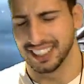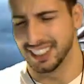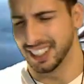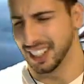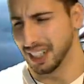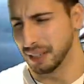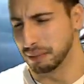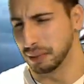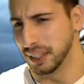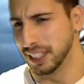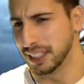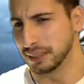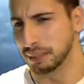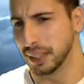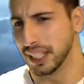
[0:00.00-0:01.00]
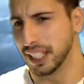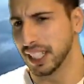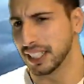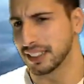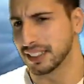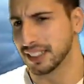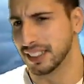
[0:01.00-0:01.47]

Oh, please be it.